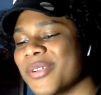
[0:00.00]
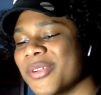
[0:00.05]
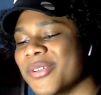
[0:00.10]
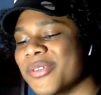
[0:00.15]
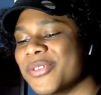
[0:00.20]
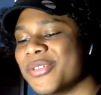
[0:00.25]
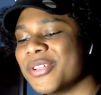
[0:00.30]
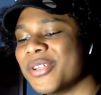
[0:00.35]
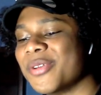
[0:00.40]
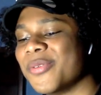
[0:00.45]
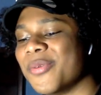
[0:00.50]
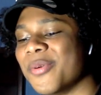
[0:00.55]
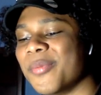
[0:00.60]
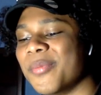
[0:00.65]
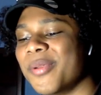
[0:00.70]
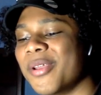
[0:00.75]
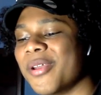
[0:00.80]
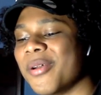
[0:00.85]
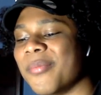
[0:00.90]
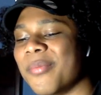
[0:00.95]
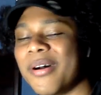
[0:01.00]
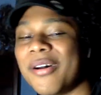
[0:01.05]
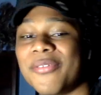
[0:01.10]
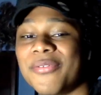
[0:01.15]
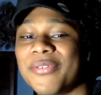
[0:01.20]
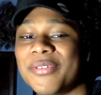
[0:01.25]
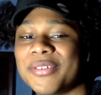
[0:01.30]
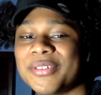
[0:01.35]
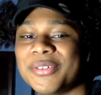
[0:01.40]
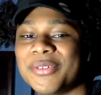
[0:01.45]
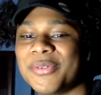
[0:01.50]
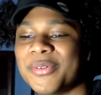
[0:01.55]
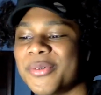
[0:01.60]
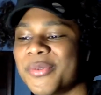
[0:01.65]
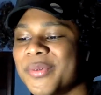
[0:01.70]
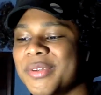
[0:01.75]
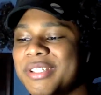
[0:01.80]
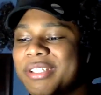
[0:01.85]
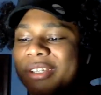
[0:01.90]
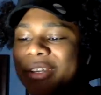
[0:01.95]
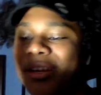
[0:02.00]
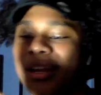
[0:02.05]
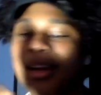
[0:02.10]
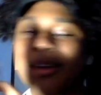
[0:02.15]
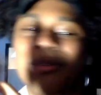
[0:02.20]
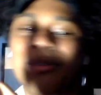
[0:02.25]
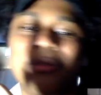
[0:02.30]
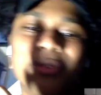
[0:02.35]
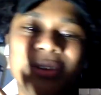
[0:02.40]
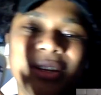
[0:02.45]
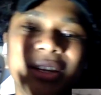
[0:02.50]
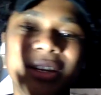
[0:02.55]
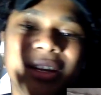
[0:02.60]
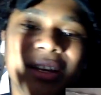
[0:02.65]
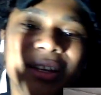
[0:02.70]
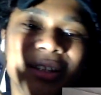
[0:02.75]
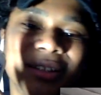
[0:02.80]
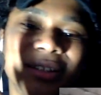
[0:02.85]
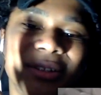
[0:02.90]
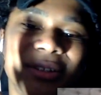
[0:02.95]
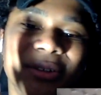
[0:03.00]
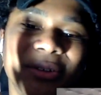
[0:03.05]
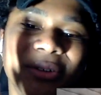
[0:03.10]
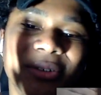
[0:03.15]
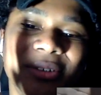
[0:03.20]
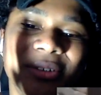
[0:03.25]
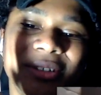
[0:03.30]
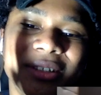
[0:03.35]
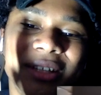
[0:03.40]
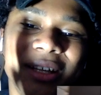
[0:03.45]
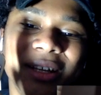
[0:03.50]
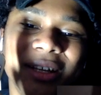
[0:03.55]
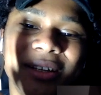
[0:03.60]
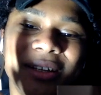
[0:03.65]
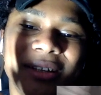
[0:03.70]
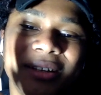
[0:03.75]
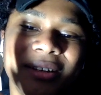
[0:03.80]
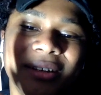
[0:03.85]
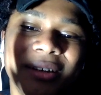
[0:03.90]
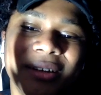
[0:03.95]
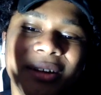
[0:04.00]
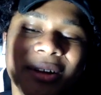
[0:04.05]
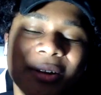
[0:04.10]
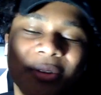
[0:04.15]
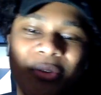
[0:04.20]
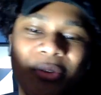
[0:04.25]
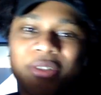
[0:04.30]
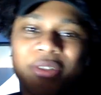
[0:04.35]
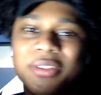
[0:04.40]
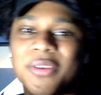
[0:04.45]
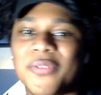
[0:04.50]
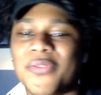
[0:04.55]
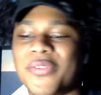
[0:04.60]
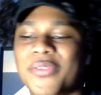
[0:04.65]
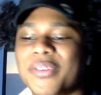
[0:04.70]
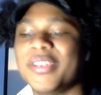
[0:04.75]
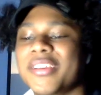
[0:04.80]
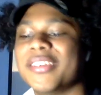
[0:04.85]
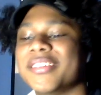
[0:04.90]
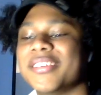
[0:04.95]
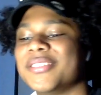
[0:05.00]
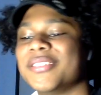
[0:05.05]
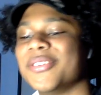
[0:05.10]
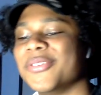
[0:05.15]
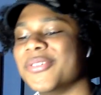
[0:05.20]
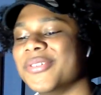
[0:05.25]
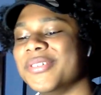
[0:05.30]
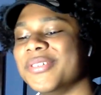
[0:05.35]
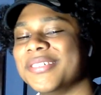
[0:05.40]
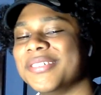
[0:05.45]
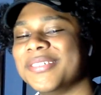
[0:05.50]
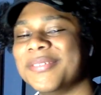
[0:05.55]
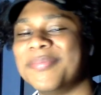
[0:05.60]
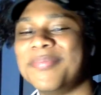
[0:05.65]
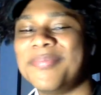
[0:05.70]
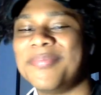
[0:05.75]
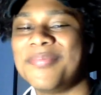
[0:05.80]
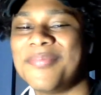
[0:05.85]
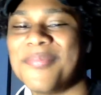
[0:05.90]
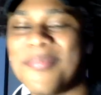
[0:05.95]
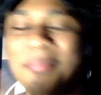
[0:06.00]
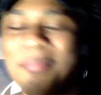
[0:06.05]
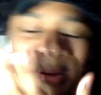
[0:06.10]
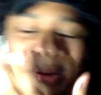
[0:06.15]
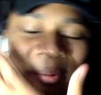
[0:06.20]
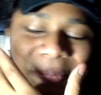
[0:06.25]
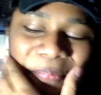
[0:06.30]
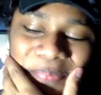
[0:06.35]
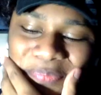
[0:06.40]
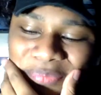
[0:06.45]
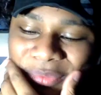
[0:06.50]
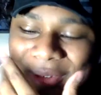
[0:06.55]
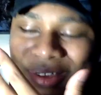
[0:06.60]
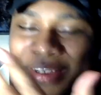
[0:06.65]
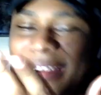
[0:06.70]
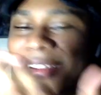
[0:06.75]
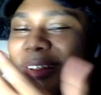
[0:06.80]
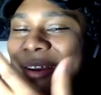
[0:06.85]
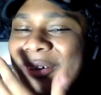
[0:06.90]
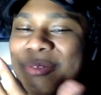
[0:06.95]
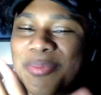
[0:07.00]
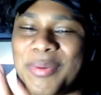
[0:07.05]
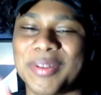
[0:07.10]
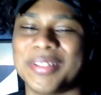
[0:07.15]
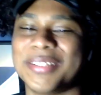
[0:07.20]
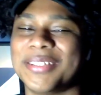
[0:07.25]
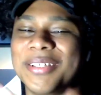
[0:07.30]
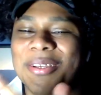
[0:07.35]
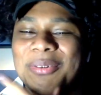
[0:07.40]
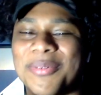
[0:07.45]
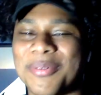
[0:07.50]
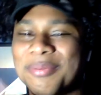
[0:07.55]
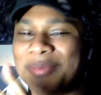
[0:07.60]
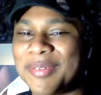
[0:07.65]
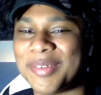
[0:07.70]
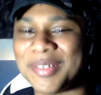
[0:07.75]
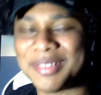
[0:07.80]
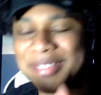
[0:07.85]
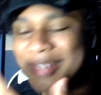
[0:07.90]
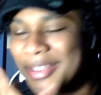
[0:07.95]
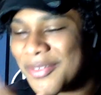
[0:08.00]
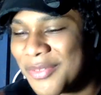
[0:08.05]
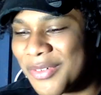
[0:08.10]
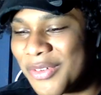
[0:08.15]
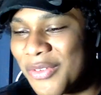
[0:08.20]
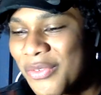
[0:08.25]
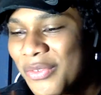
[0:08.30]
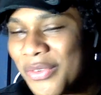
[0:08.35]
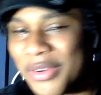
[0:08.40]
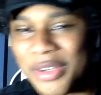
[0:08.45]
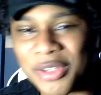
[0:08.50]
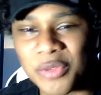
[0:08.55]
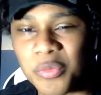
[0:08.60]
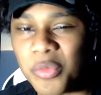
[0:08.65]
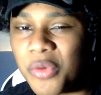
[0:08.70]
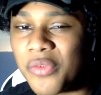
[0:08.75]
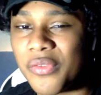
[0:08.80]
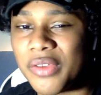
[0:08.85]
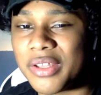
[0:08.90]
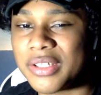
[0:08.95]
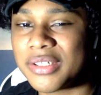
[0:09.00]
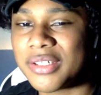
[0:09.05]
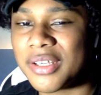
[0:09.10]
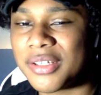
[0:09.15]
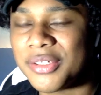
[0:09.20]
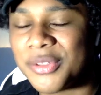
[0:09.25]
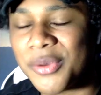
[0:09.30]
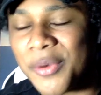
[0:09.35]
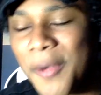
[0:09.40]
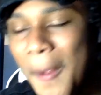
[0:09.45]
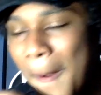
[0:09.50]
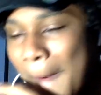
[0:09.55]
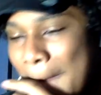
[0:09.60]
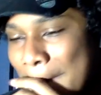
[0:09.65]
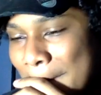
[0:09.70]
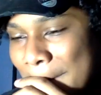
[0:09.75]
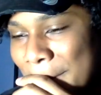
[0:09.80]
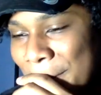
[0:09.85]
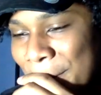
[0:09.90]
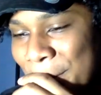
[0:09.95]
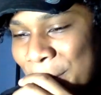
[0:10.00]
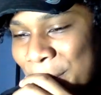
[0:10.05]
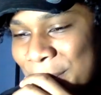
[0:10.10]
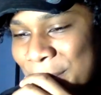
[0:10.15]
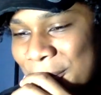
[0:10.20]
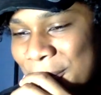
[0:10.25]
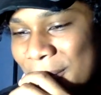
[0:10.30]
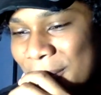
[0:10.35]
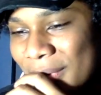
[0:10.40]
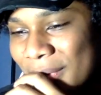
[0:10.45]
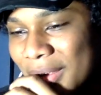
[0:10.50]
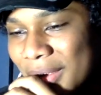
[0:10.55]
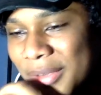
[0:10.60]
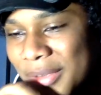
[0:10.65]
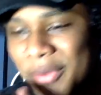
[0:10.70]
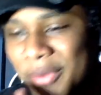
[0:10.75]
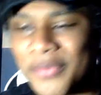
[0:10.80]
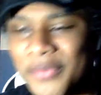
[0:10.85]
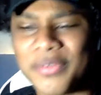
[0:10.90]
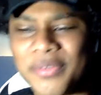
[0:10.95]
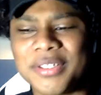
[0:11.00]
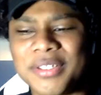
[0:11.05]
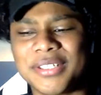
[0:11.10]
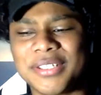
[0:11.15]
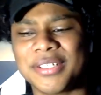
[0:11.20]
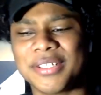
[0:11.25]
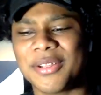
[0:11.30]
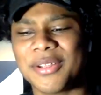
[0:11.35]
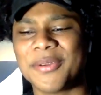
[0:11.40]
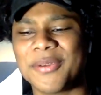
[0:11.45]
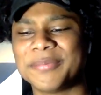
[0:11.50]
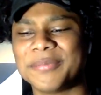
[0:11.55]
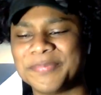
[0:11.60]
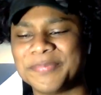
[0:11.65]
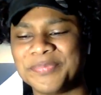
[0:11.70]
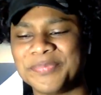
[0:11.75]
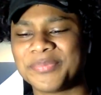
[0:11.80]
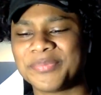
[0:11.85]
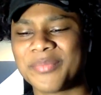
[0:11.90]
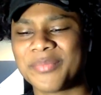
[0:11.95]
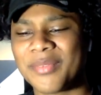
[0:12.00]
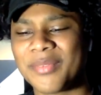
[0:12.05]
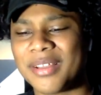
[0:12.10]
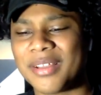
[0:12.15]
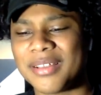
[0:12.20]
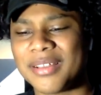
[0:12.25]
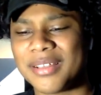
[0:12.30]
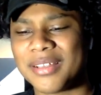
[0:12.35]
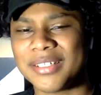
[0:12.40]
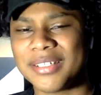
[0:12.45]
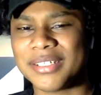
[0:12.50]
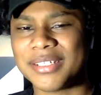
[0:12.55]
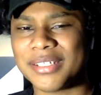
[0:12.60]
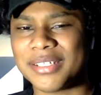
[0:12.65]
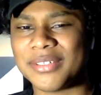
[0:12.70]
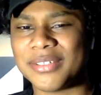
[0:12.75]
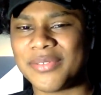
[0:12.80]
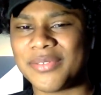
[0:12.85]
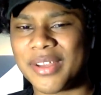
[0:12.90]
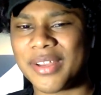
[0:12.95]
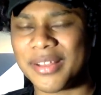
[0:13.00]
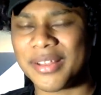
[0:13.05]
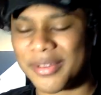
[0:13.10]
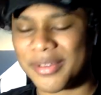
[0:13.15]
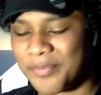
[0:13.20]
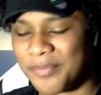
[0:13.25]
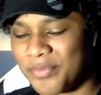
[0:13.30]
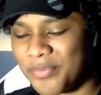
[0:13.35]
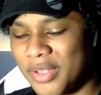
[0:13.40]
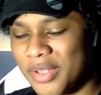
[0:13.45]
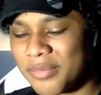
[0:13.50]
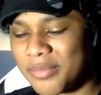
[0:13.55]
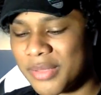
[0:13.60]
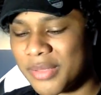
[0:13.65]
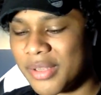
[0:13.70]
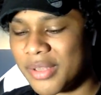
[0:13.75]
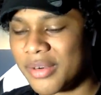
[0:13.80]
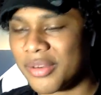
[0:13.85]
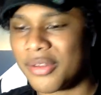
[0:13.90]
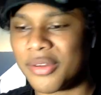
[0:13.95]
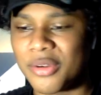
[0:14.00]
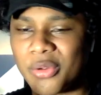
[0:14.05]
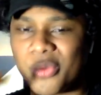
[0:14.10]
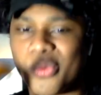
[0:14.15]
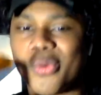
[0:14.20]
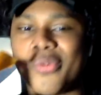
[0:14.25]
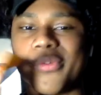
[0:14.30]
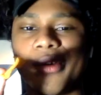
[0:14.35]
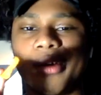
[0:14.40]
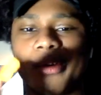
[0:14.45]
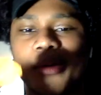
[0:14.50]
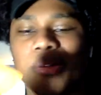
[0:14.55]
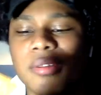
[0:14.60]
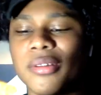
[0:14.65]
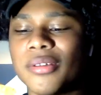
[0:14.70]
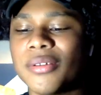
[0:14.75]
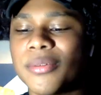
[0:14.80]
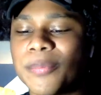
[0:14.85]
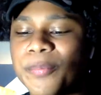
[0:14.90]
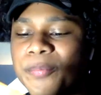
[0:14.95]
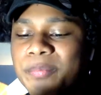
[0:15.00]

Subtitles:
Usually when me and Mafia do it, we tell like funny ass stories. We tell funny ass stories. But I was about to say one, but it's not really funny. It's more of an inside joke. No funny shit though. This shit is valid. I'm dead gonna do a video on it.